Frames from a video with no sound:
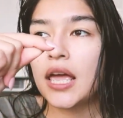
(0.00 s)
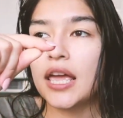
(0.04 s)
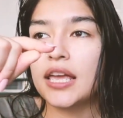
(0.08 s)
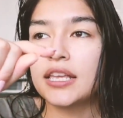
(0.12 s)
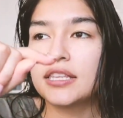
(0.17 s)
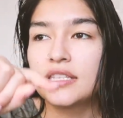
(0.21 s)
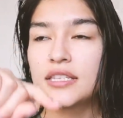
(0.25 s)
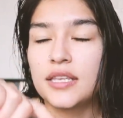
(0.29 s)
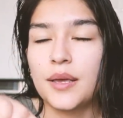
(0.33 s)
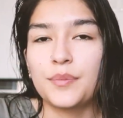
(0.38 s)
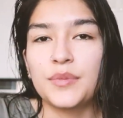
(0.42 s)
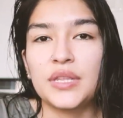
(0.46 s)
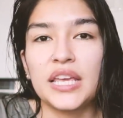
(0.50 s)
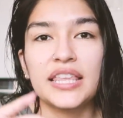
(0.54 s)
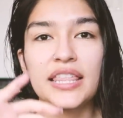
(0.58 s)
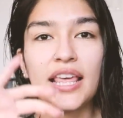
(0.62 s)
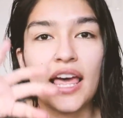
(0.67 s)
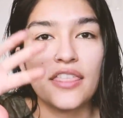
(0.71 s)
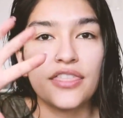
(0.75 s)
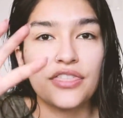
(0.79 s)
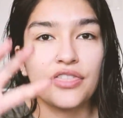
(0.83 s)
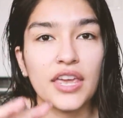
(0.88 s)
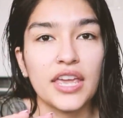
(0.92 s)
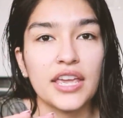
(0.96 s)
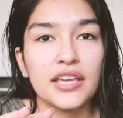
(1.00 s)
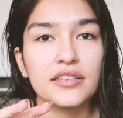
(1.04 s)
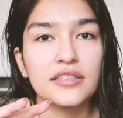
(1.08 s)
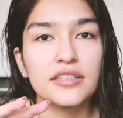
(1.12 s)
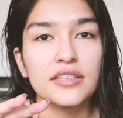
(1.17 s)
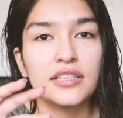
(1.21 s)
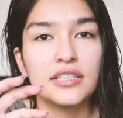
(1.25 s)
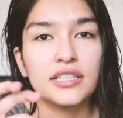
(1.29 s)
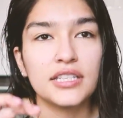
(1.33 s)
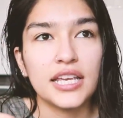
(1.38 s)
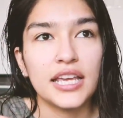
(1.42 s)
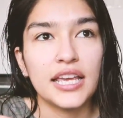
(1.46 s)
it's something that
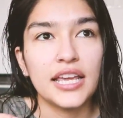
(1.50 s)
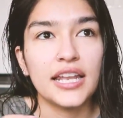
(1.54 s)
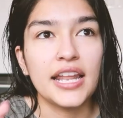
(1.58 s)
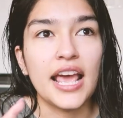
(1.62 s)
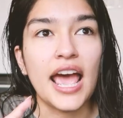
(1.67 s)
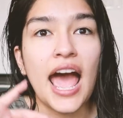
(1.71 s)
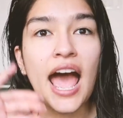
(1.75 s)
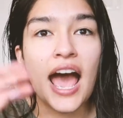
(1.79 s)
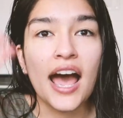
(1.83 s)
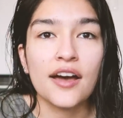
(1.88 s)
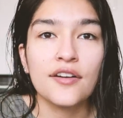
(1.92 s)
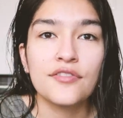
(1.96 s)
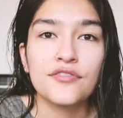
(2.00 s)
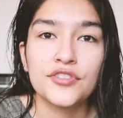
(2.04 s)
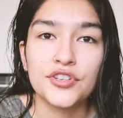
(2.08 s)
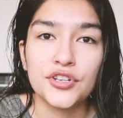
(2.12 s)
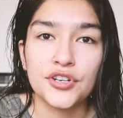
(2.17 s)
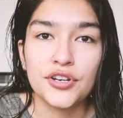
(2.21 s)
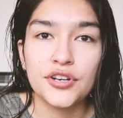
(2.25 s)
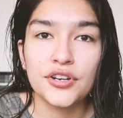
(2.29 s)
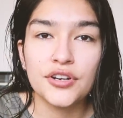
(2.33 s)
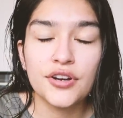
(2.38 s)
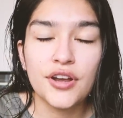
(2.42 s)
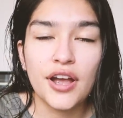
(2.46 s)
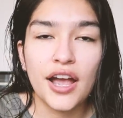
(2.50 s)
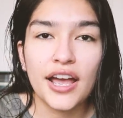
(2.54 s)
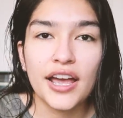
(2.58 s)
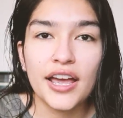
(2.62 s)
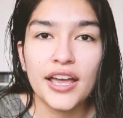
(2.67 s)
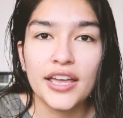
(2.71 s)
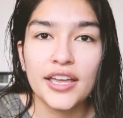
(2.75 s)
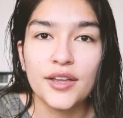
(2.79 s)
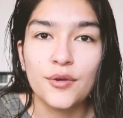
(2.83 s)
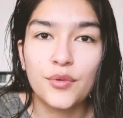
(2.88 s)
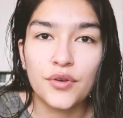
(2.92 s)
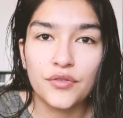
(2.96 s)
thinx did after
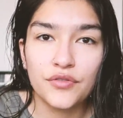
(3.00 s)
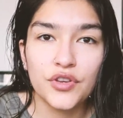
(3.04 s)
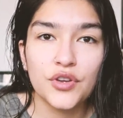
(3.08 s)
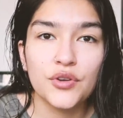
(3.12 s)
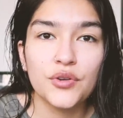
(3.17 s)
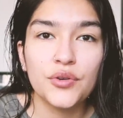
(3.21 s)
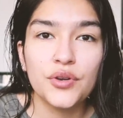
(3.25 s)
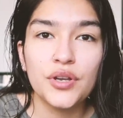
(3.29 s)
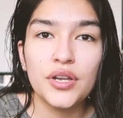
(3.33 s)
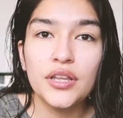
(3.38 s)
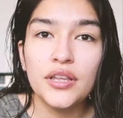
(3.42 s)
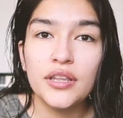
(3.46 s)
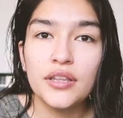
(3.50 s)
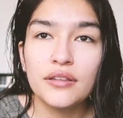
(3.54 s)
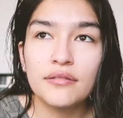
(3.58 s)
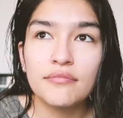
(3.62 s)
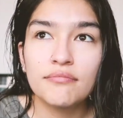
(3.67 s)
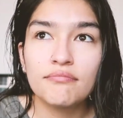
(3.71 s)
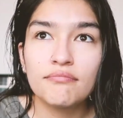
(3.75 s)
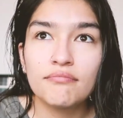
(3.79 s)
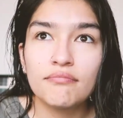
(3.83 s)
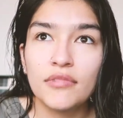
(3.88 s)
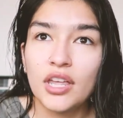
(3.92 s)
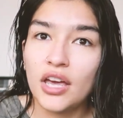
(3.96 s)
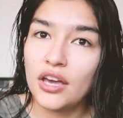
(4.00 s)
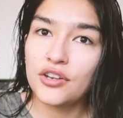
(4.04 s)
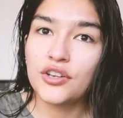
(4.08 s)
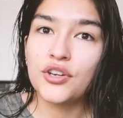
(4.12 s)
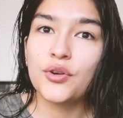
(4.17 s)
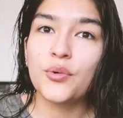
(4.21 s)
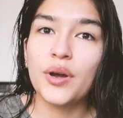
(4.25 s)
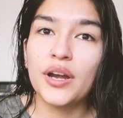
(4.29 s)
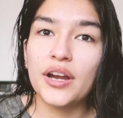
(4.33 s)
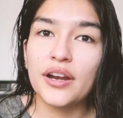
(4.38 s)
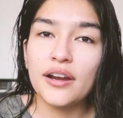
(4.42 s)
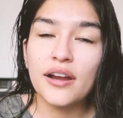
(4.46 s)
I reviewed the
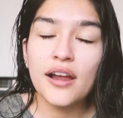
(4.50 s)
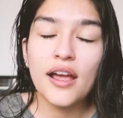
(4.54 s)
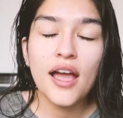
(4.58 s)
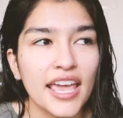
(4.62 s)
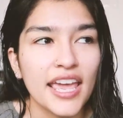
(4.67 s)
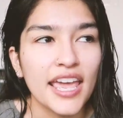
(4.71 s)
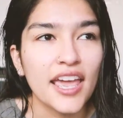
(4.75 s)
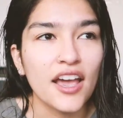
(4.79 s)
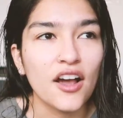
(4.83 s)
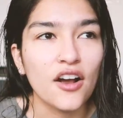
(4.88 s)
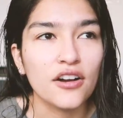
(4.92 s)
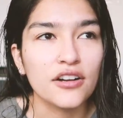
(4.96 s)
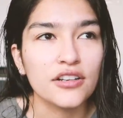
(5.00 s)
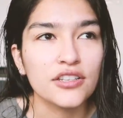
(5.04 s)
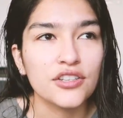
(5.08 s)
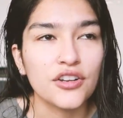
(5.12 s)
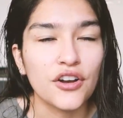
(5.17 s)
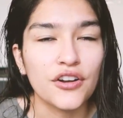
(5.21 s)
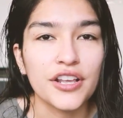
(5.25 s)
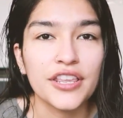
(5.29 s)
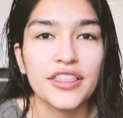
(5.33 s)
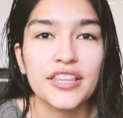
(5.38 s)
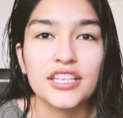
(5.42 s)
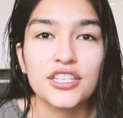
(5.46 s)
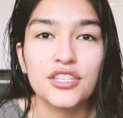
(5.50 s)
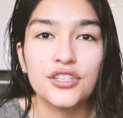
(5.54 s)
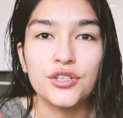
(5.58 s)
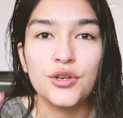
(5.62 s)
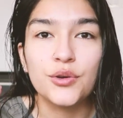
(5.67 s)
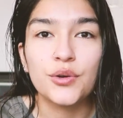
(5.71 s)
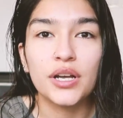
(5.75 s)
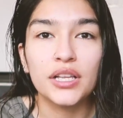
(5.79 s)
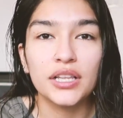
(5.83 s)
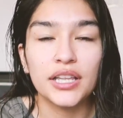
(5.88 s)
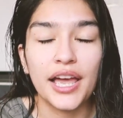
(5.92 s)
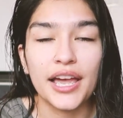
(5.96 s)
underwear. They are starting this
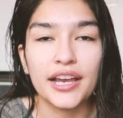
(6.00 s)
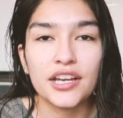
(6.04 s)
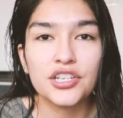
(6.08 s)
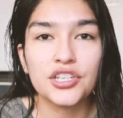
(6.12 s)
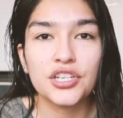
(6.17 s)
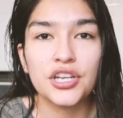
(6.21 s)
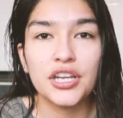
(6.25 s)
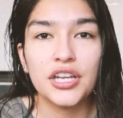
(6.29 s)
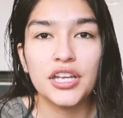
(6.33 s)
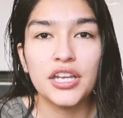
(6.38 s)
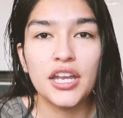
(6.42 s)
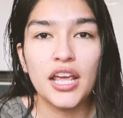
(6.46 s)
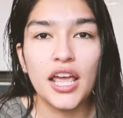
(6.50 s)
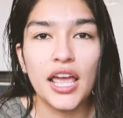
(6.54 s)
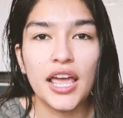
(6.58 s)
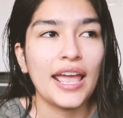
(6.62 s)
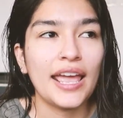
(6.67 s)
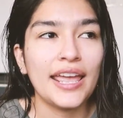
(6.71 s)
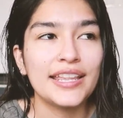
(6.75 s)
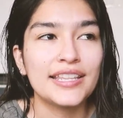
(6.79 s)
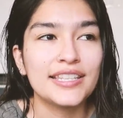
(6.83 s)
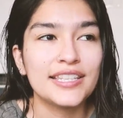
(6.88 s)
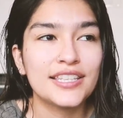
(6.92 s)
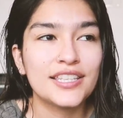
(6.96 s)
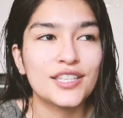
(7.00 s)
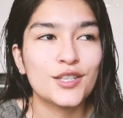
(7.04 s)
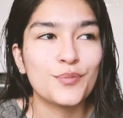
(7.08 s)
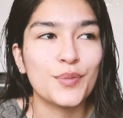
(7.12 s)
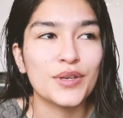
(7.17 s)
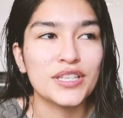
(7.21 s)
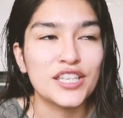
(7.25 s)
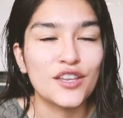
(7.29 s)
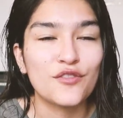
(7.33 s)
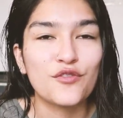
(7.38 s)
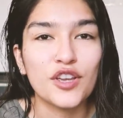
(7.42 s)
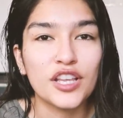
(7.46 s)
new collection. It's
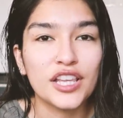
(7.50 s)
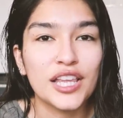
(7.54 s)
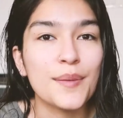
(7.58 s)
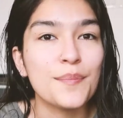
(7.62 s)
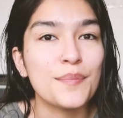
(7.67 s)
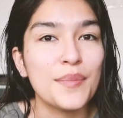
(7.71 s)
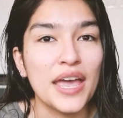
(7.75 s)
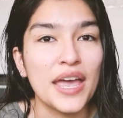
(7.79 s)
specifically